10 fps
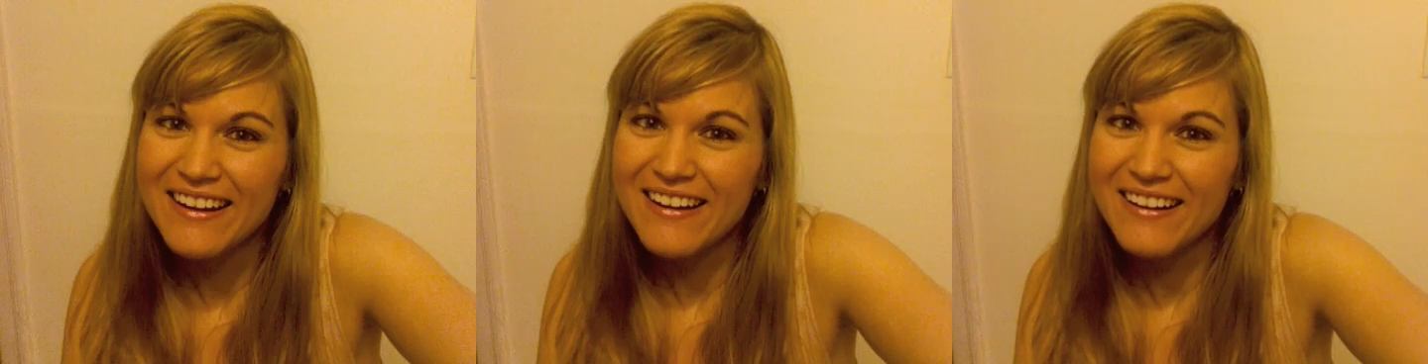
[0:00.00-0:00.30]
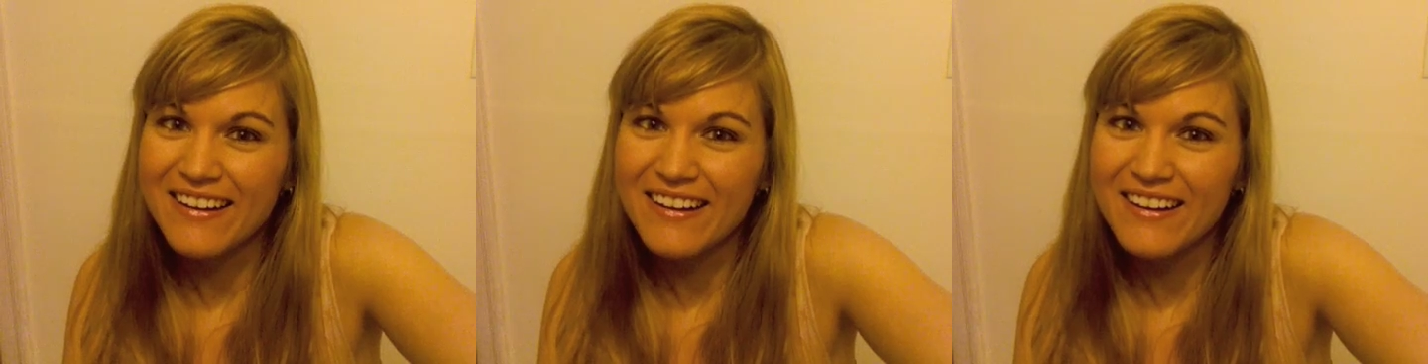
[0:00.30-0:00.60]

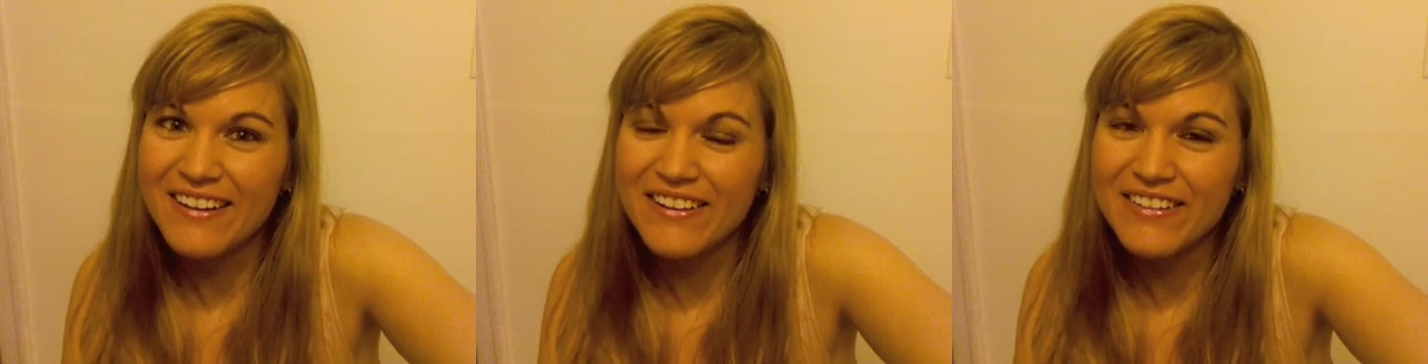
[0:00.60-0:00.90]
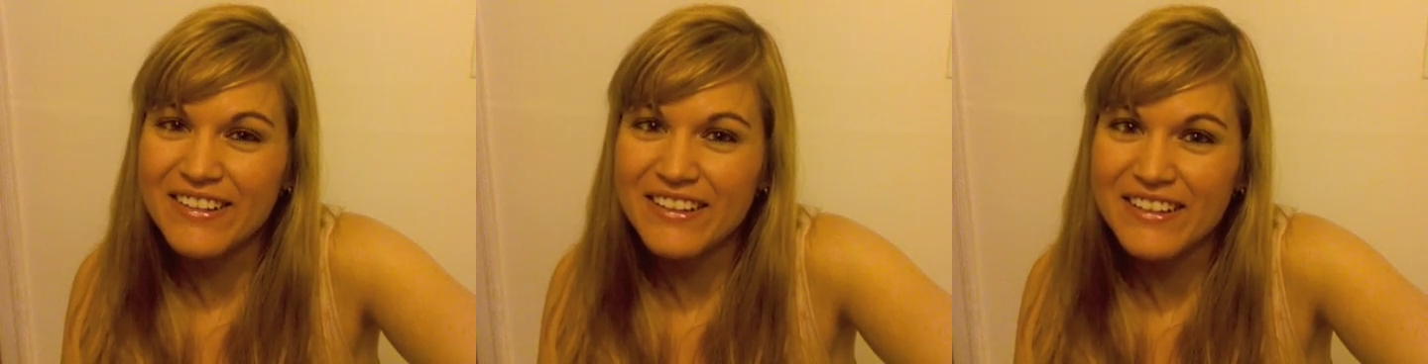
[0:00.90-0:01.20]

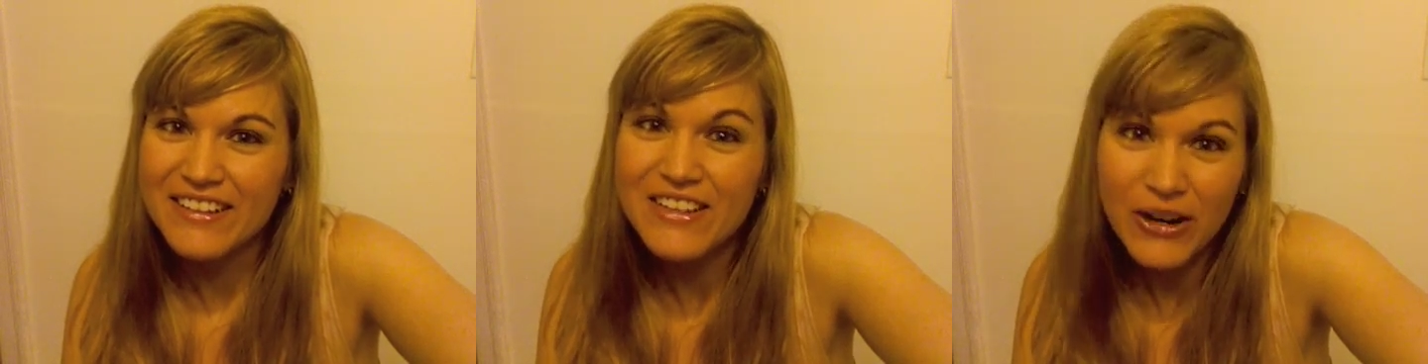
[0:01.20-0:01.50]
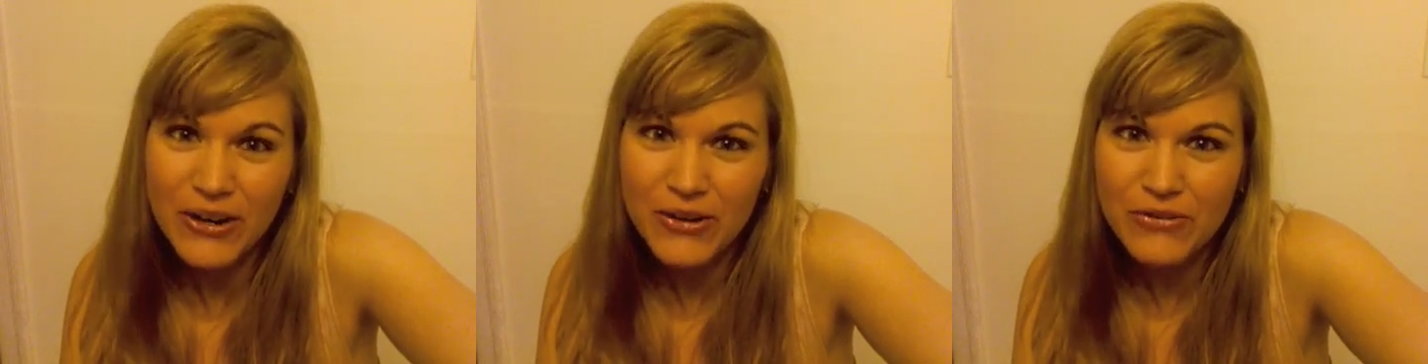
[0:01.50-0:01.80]

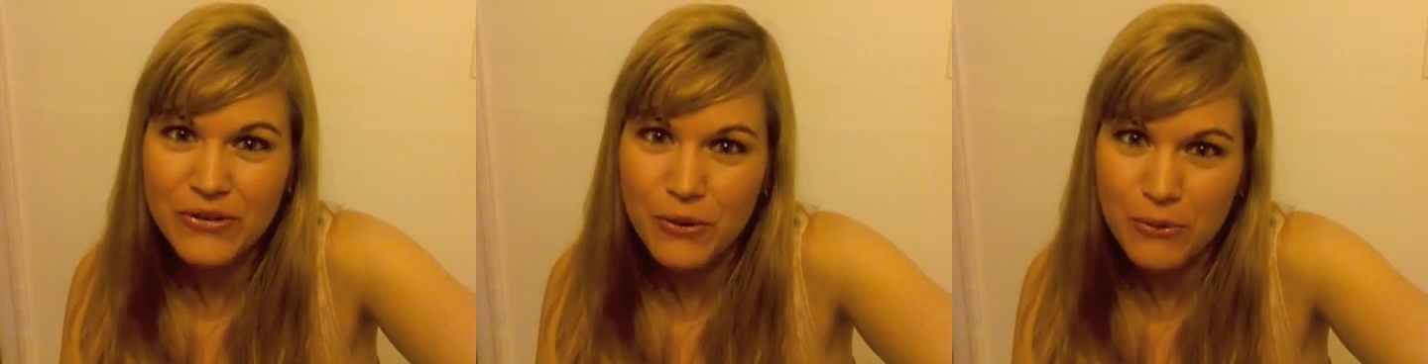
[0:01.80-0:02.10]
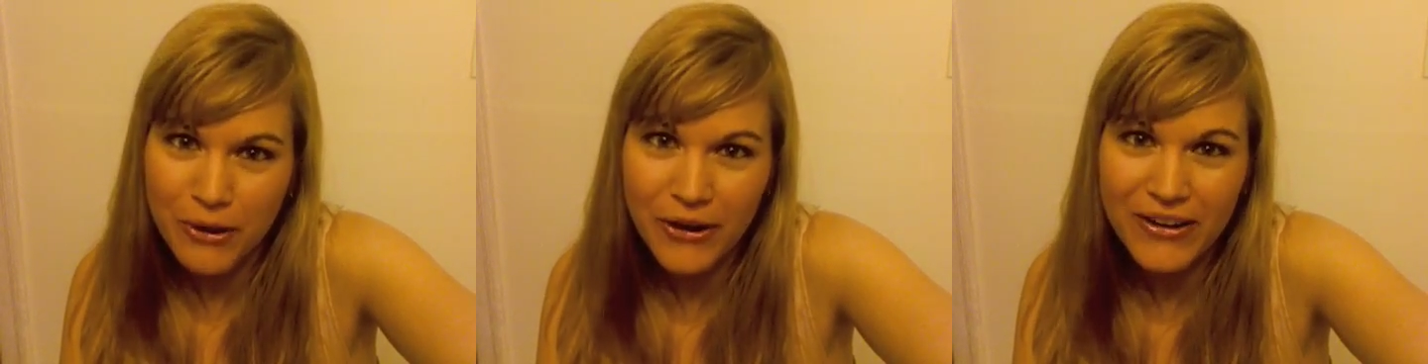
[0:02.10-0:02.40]
If you're
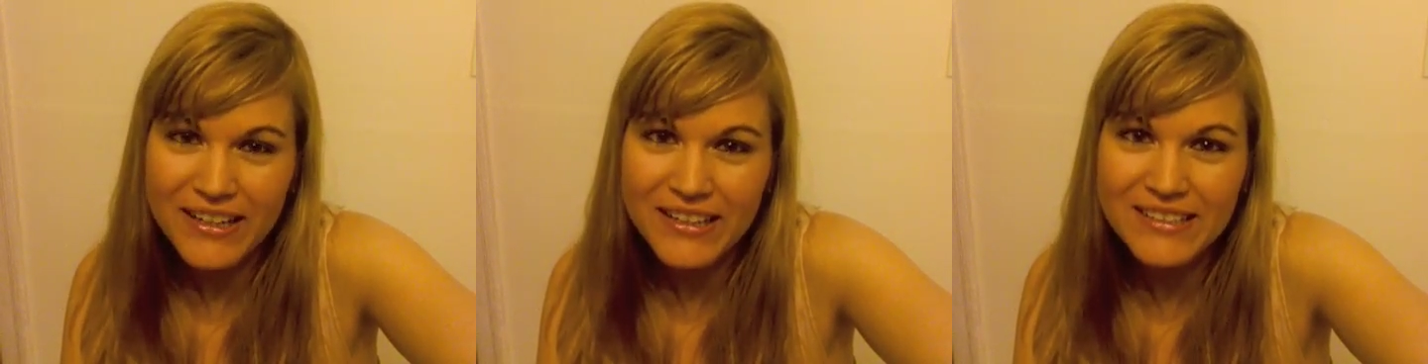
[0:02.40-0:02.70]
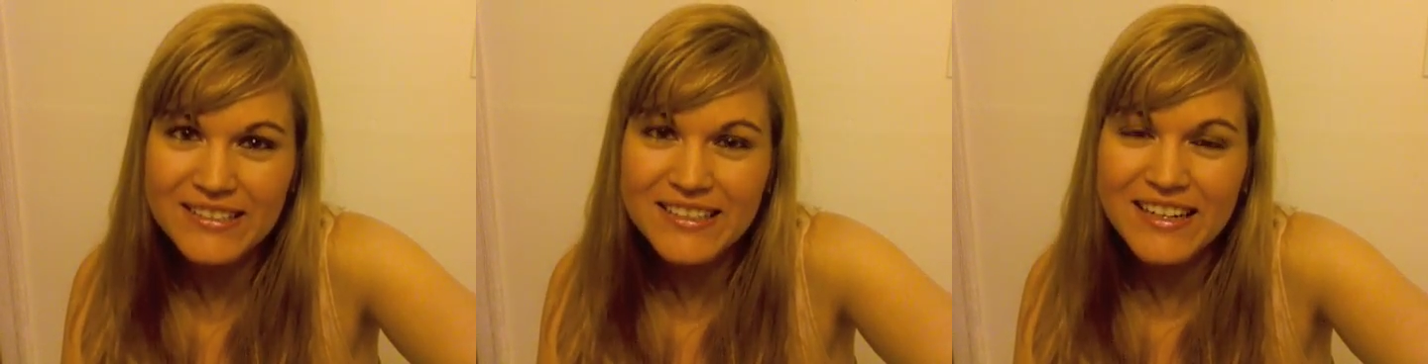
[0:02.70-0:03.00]

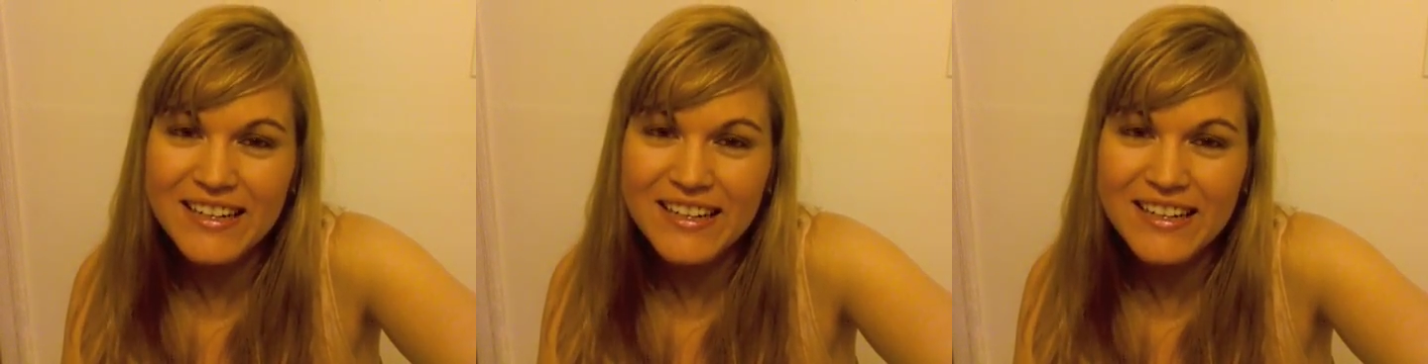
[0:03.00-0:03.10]
American,